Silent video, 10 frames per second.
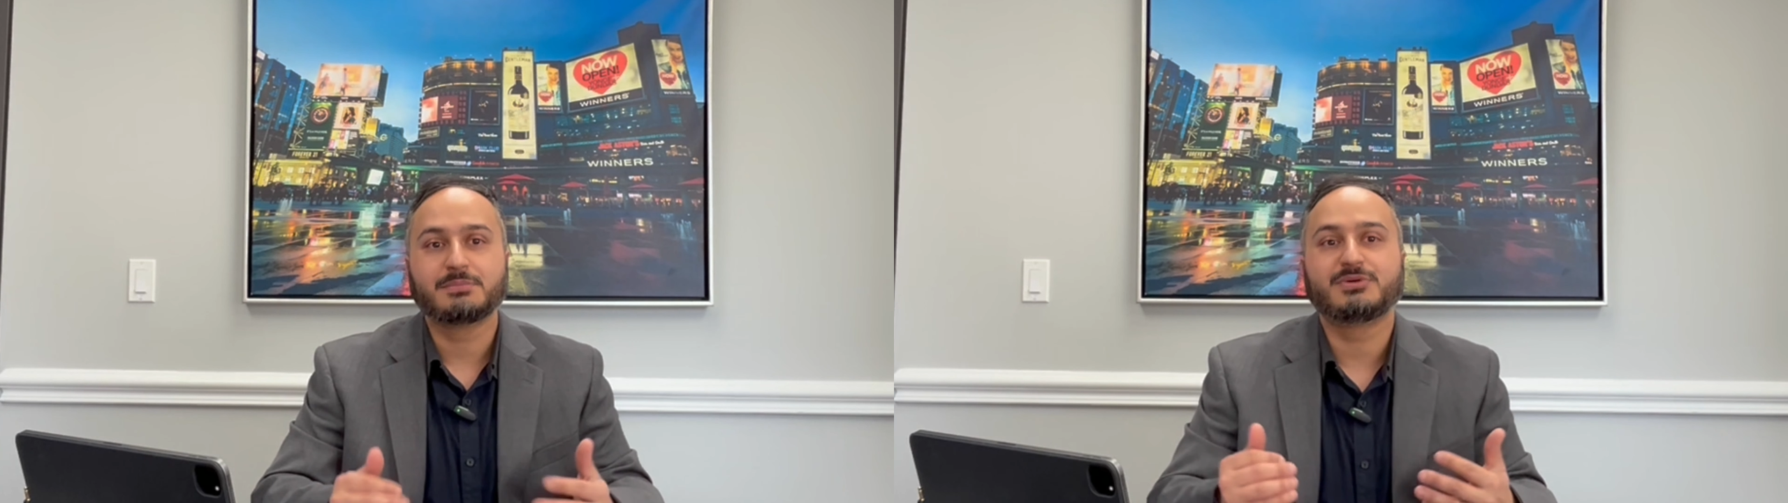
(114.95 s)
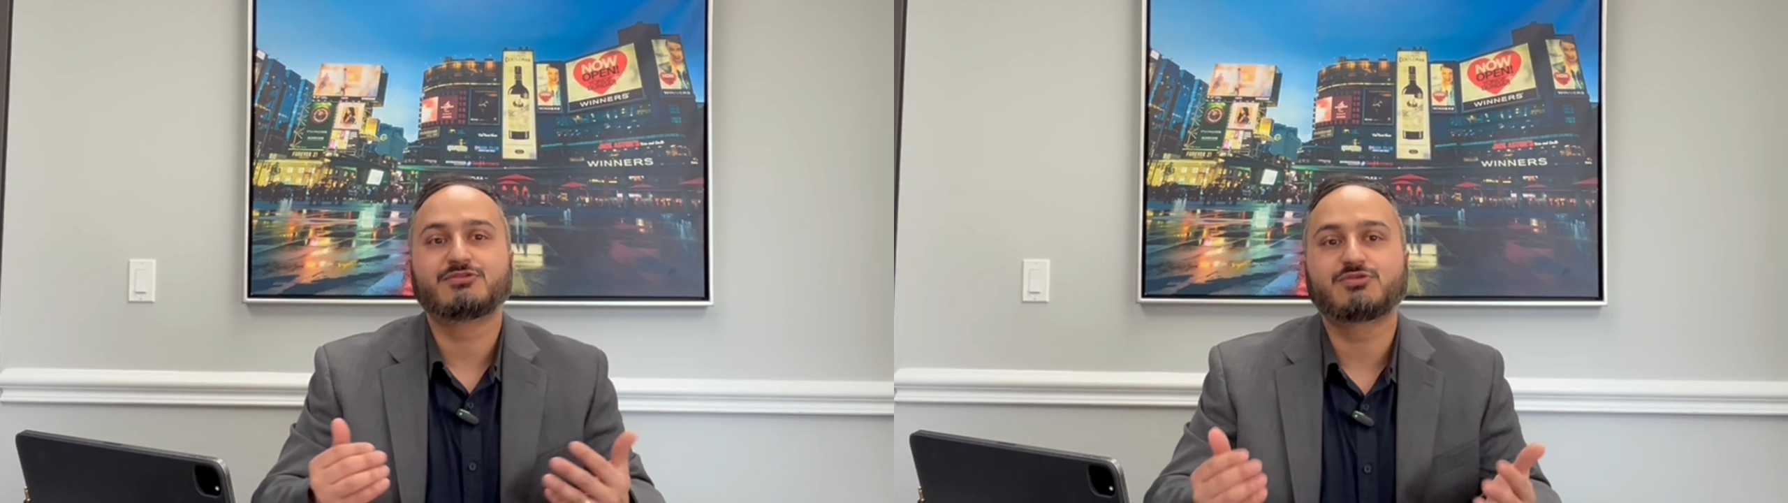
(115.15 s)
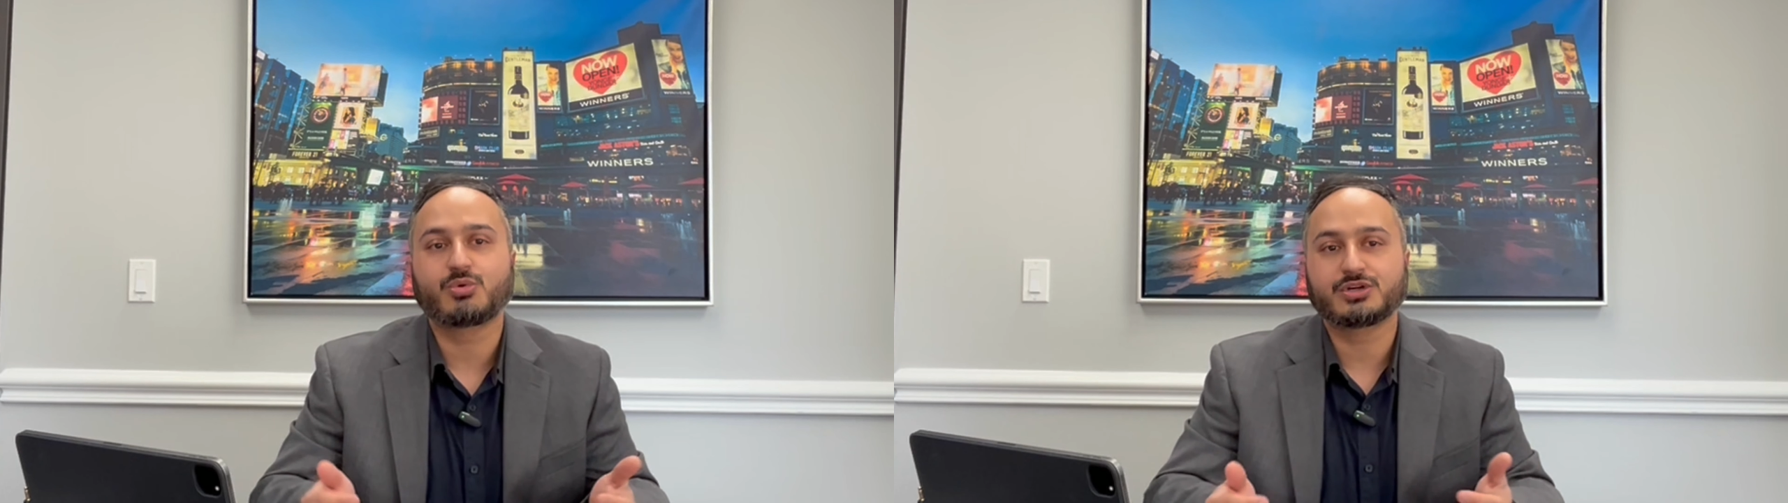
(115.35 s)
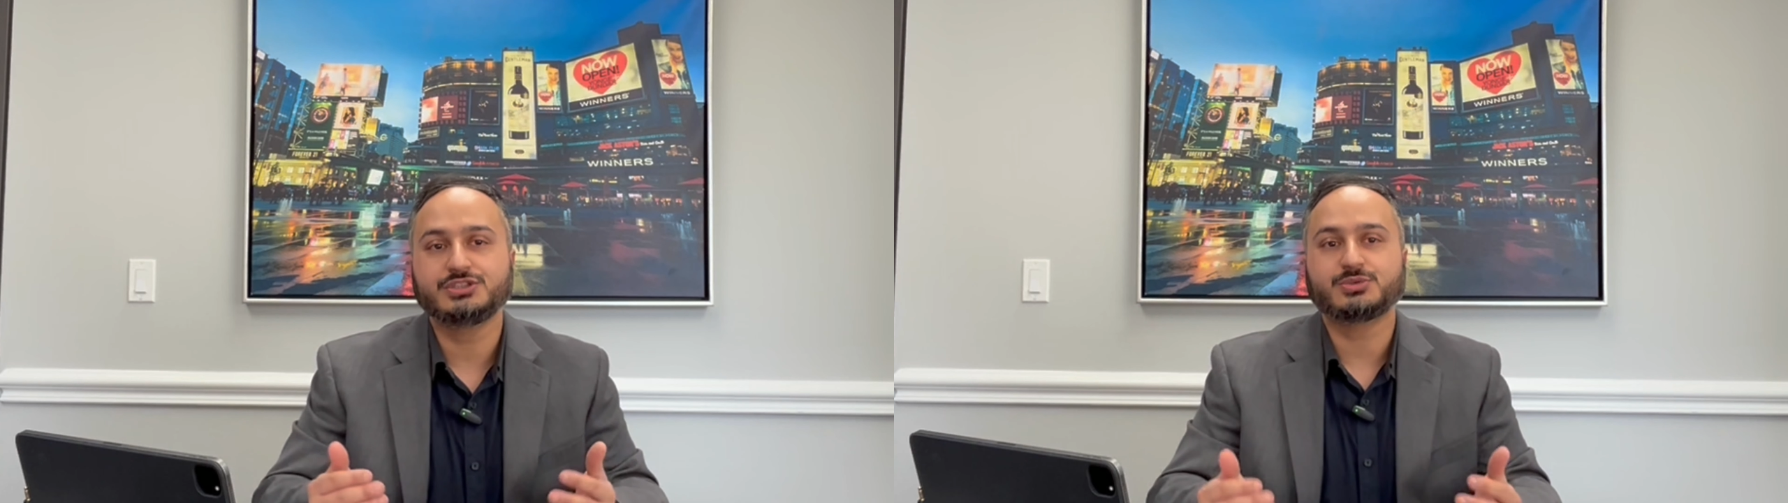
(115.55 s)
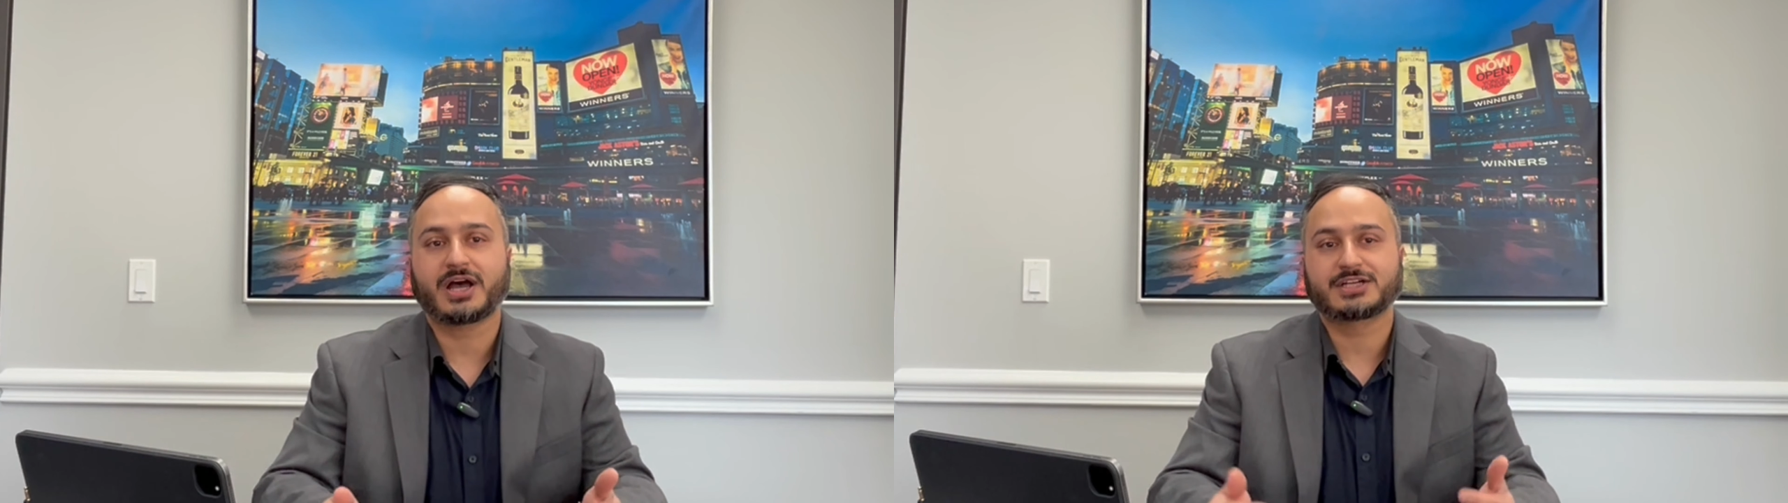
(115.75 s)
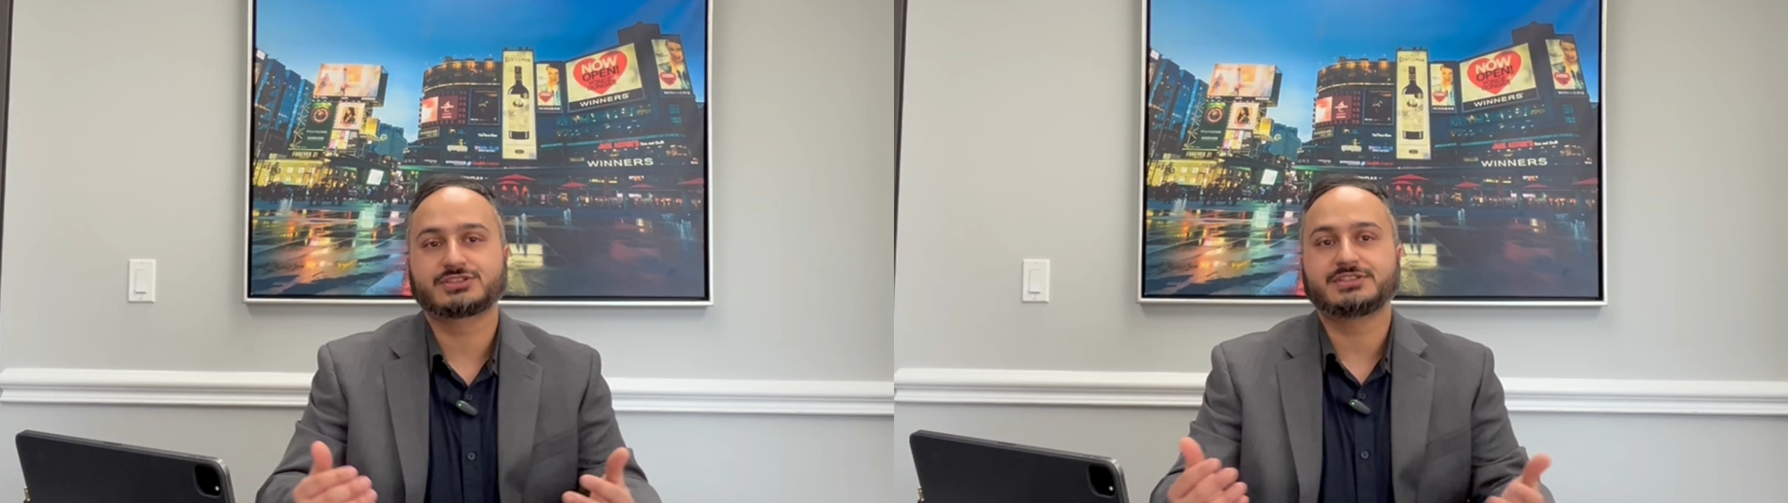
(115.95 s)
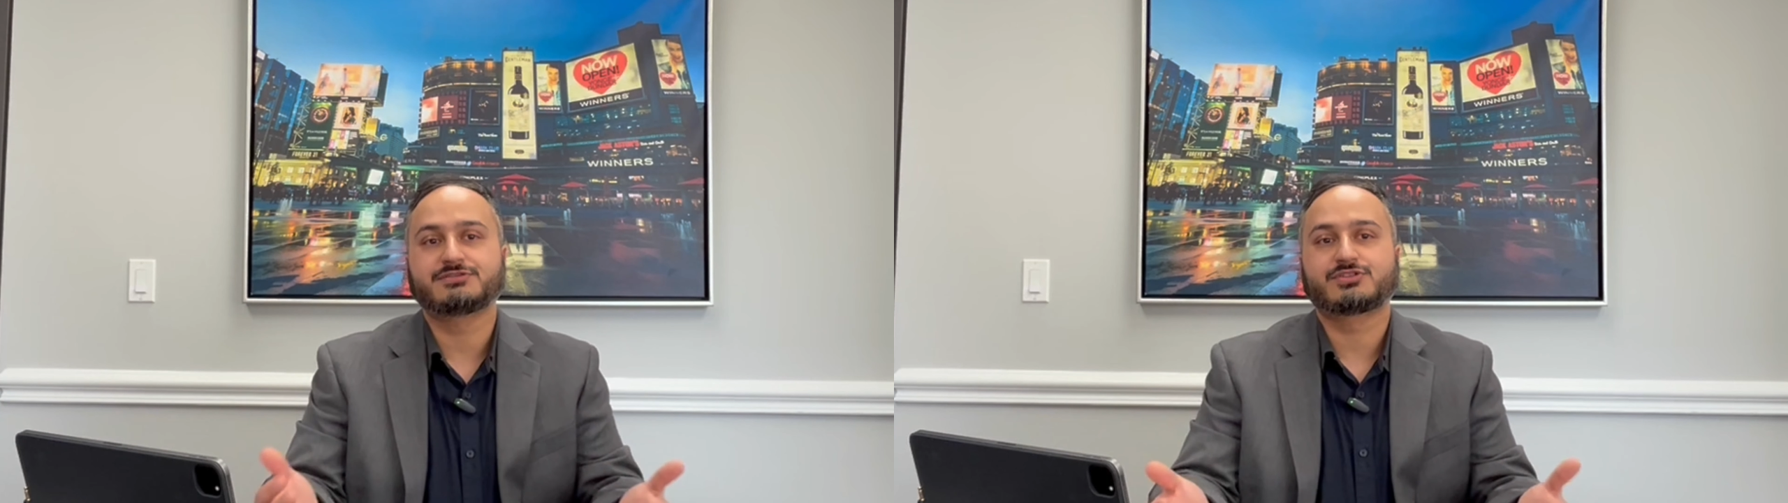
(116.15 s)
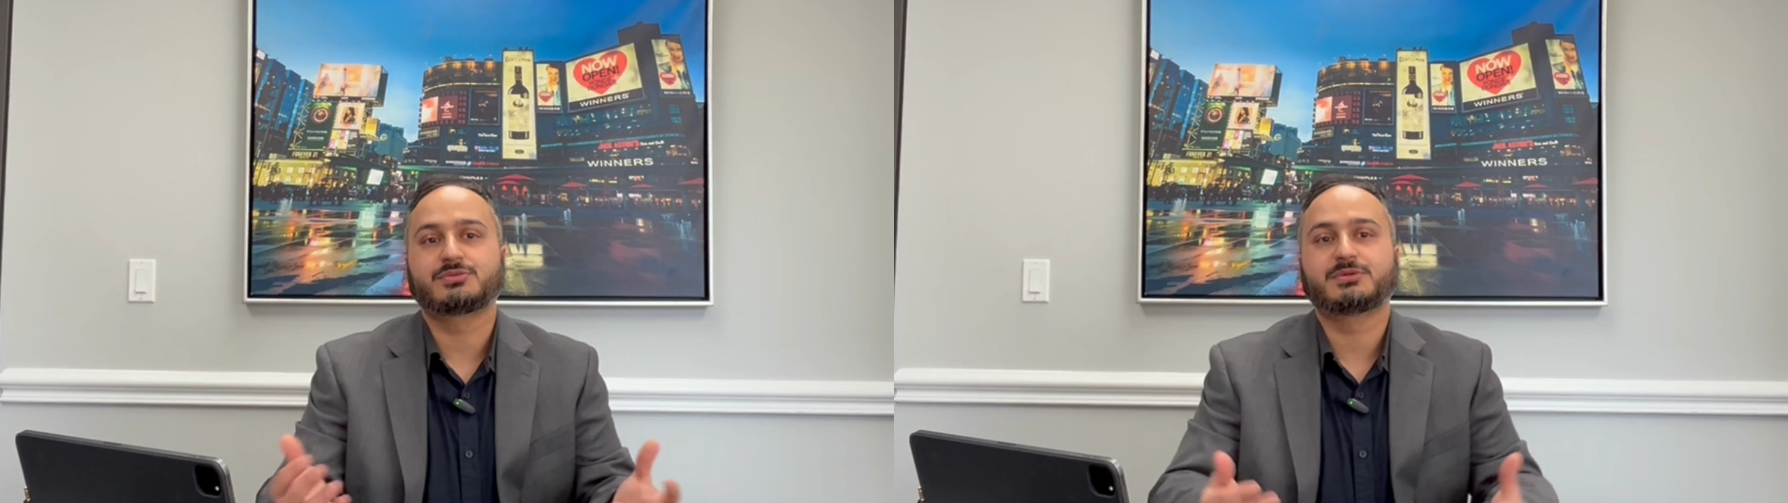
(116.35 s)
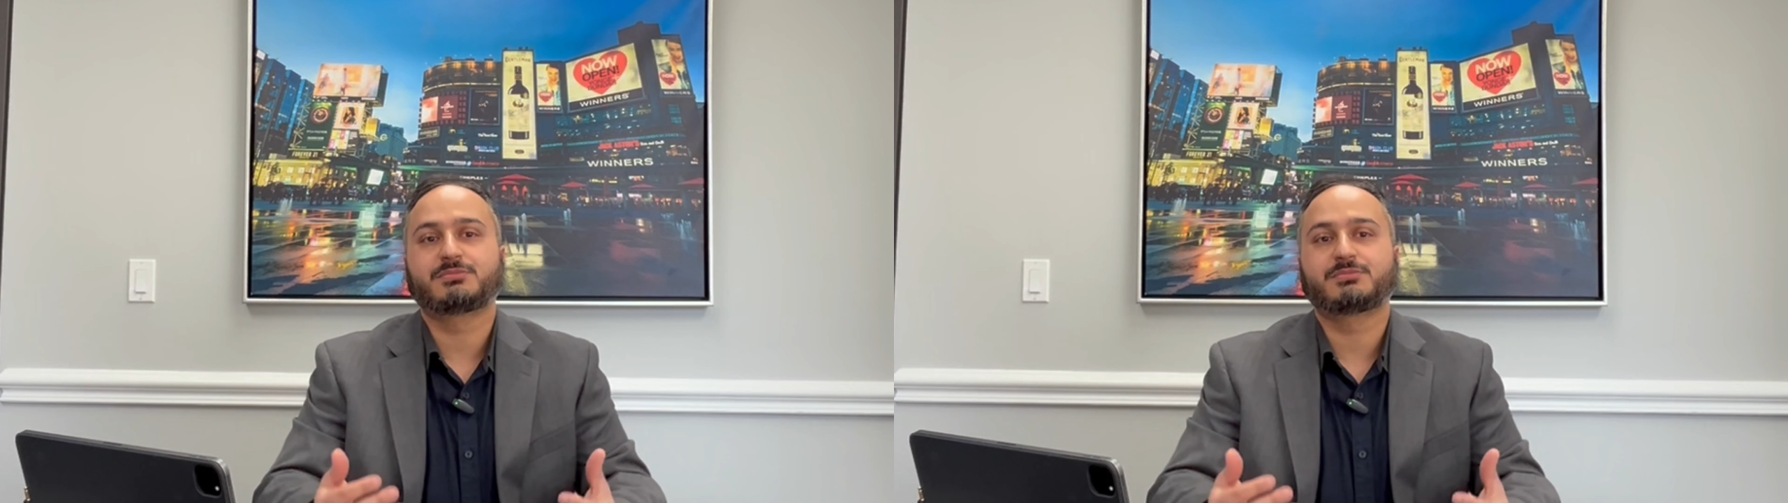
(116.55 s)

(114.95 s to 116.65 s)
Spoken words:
before you actually firm